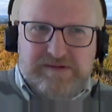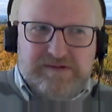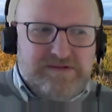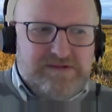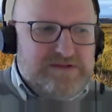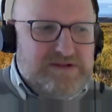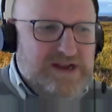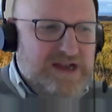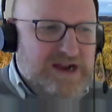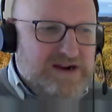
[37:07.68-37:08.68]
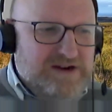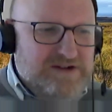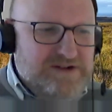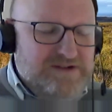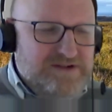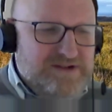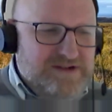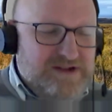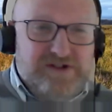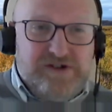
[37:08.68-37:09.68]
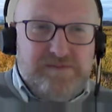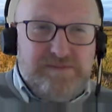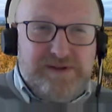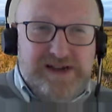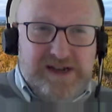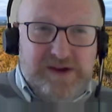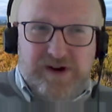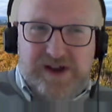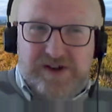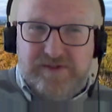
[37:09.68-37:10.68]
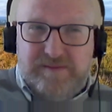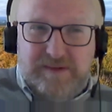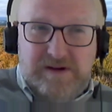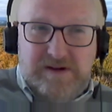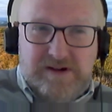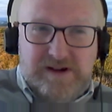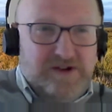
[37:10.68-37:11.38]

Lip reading: or are you completely wide of the mark?